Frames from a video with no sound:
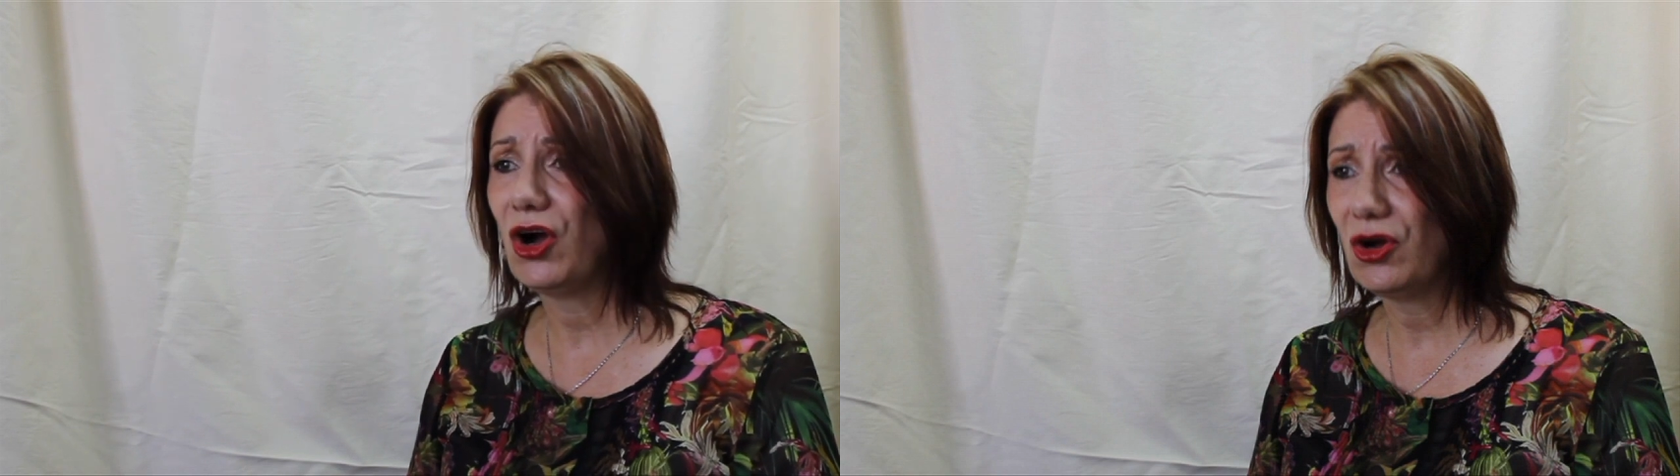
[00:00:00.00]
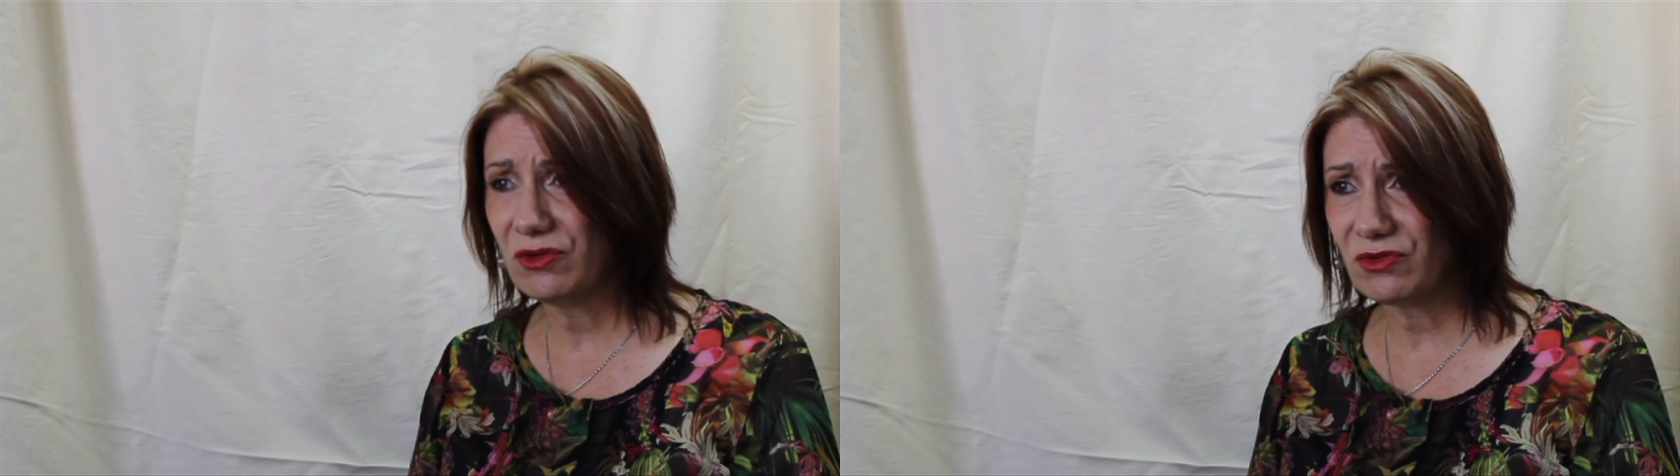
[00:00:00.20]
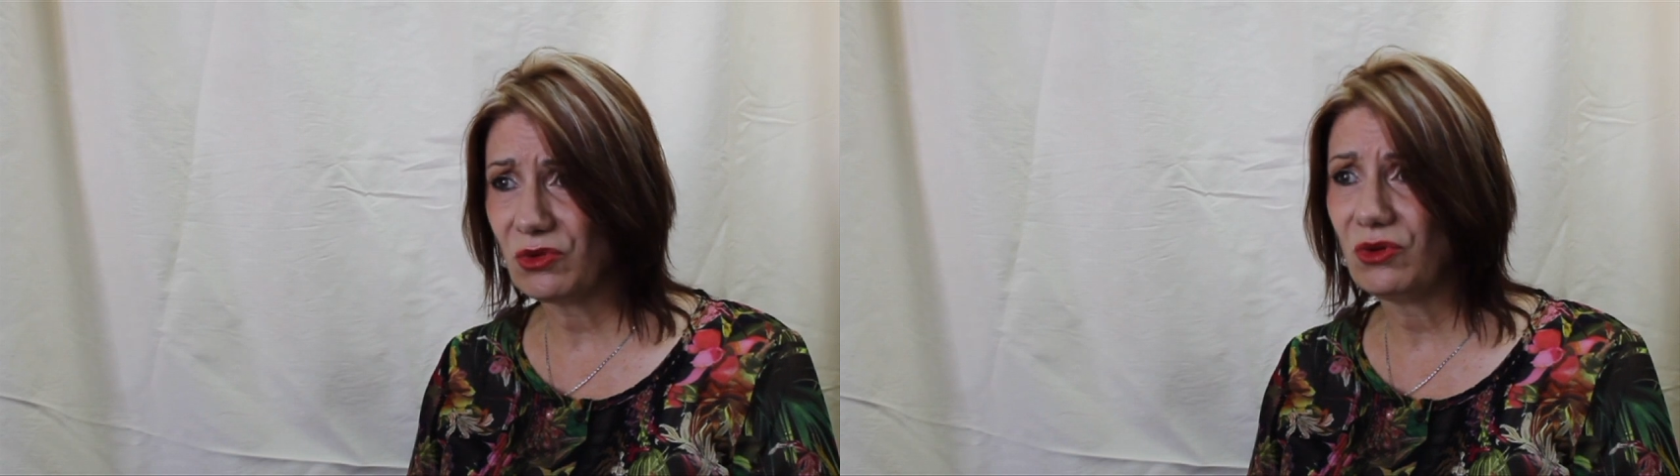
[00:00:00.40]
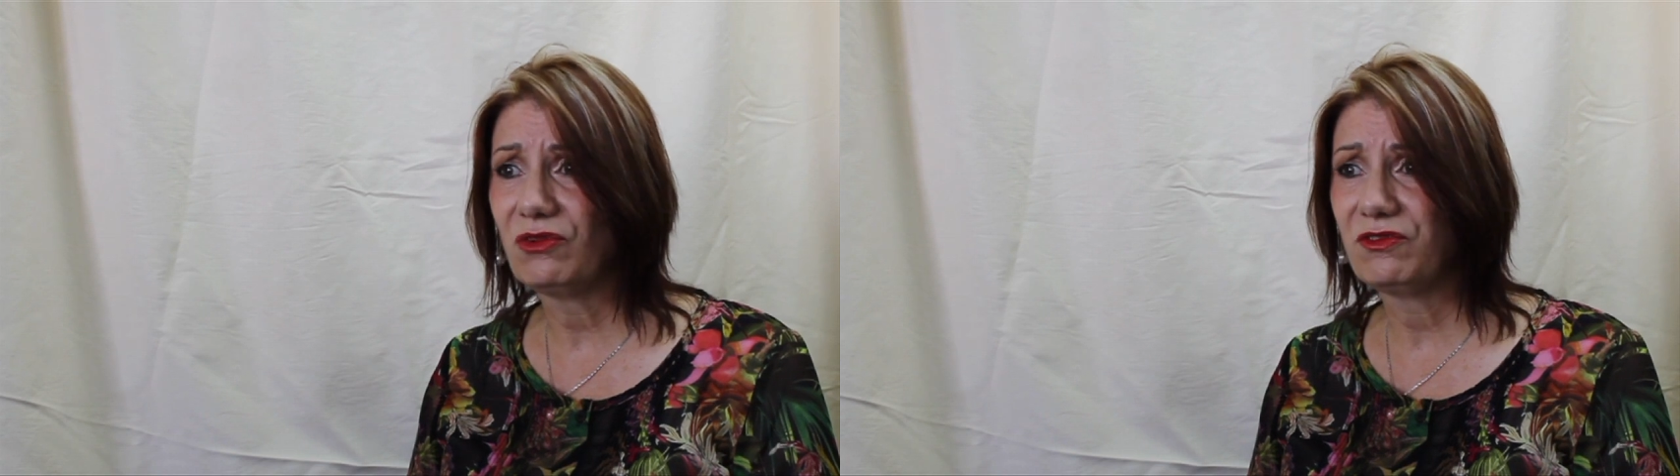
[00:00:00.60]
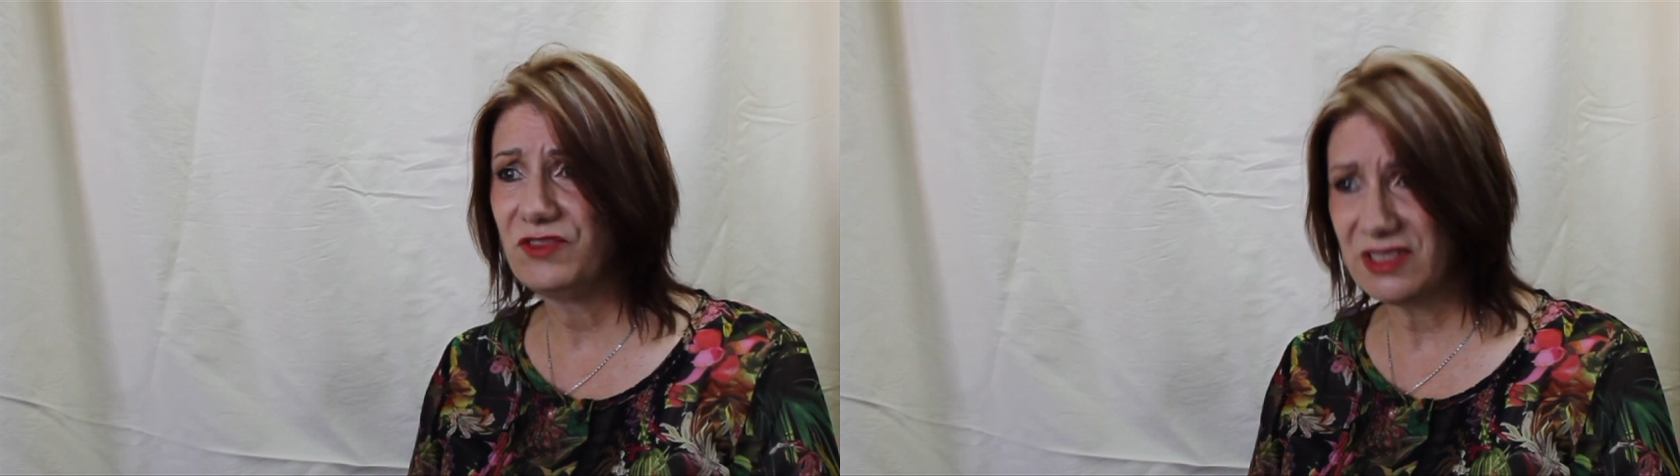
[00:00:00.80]

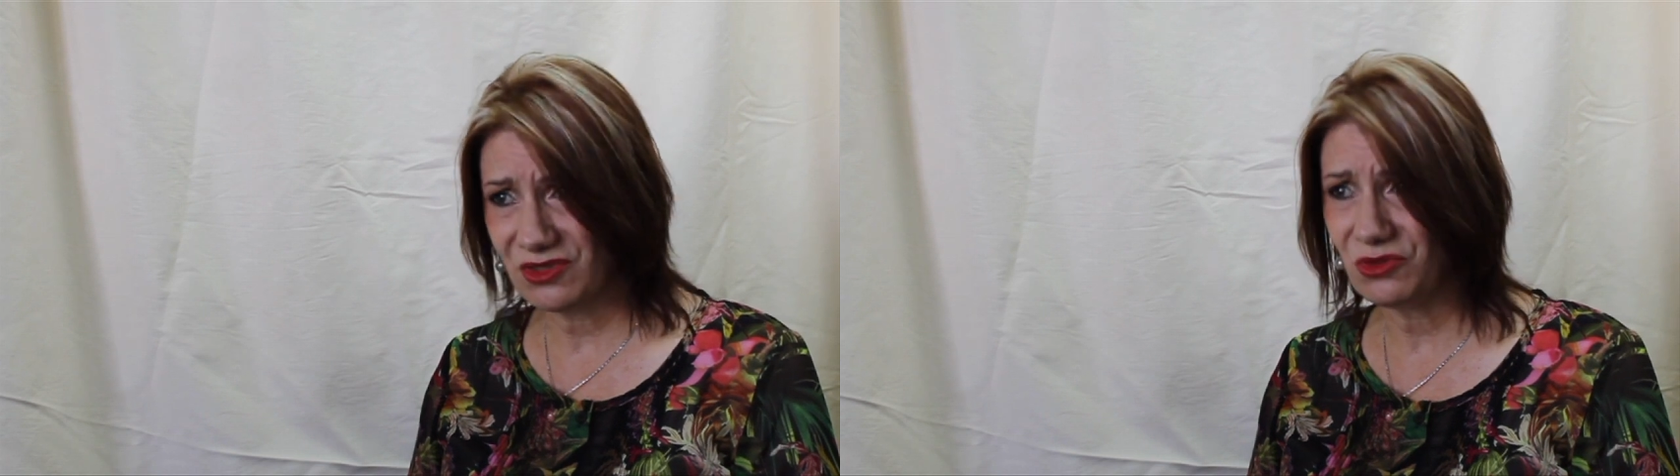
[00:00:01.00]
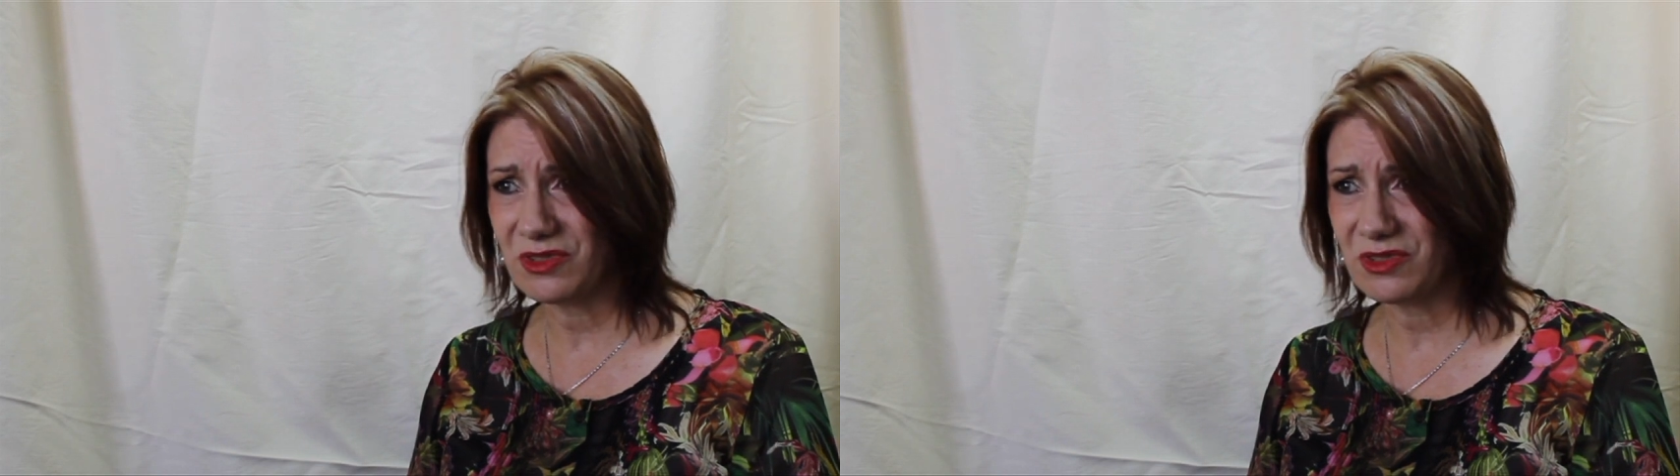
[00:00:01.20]
overall fiscal